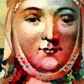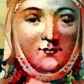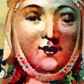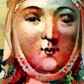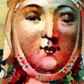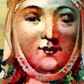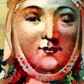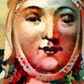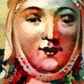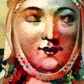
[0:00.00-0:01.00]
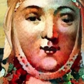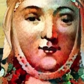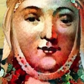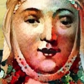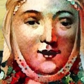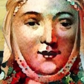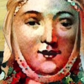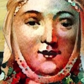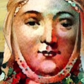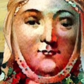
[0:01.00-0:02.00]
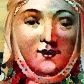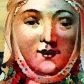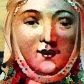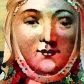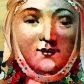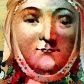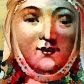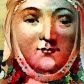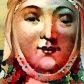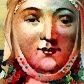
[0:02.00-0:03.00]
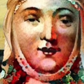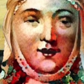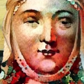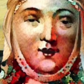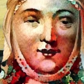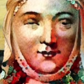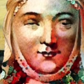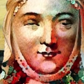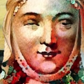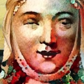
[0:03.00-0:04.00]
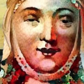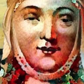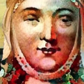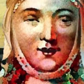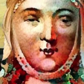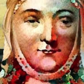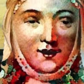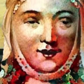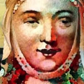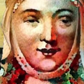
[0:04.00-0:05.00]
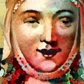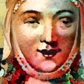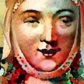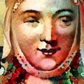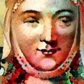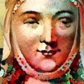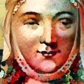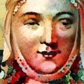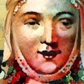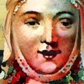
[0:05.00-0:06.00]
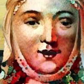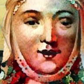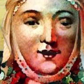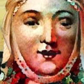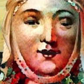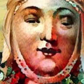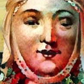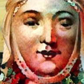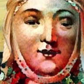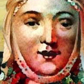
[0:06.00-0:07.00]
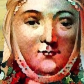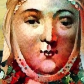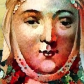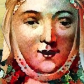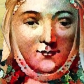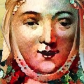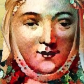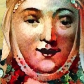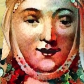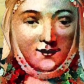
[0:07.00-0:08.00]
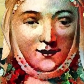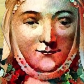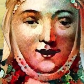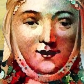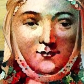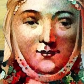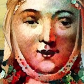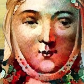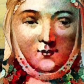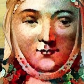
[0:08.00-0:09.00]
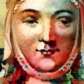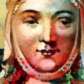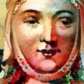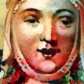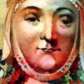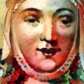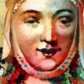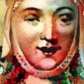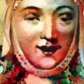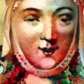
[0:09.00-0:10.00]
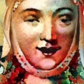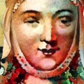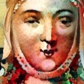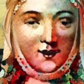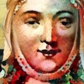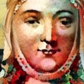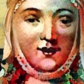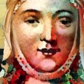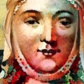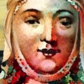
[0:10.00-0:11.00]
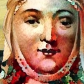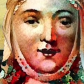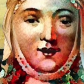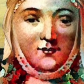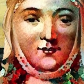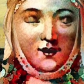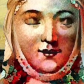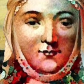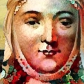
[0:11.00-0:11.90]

It wasn't until 1189 that my husband died, and I was released from there. My son Henry had died in the meantime, so my son Richard became King of England.